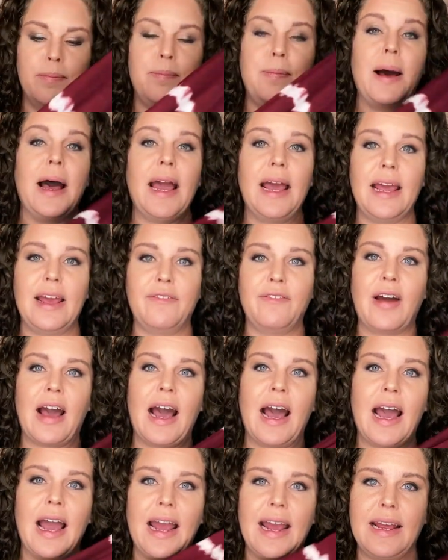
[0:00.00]
But if
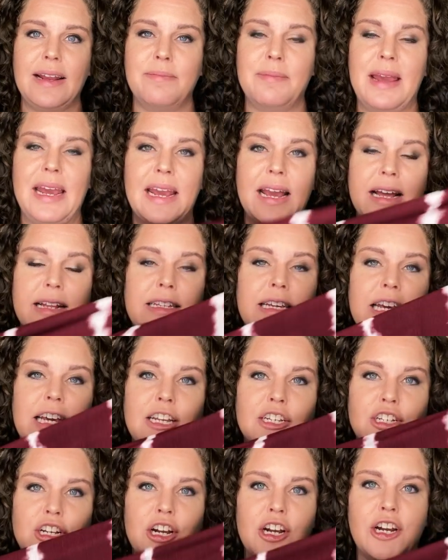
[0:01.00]
I make a
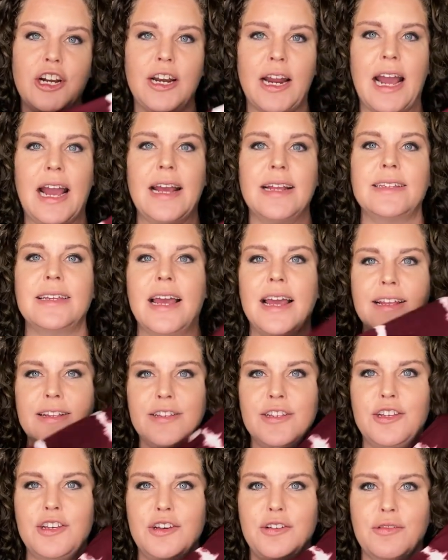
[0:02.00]
t-shirt, I
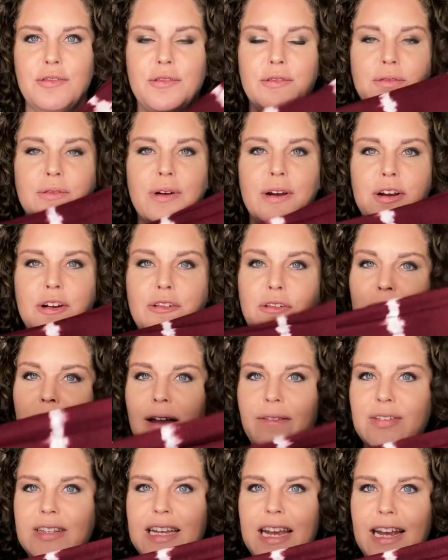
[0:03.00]
tend to
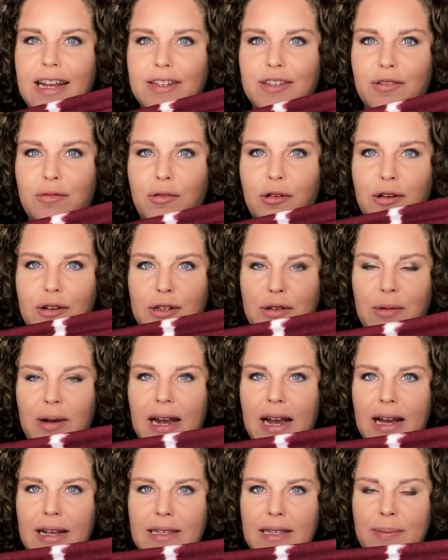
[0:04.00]
gravitate towards
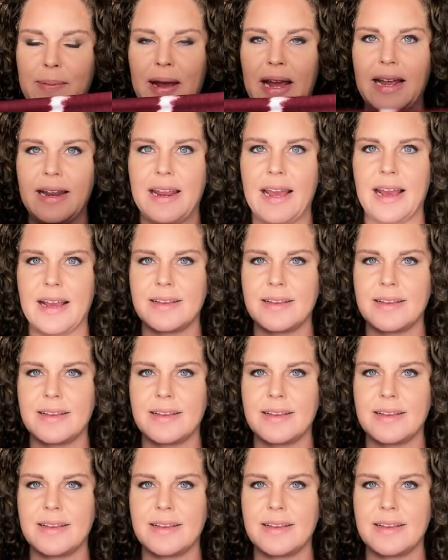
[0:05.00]
rayon spandex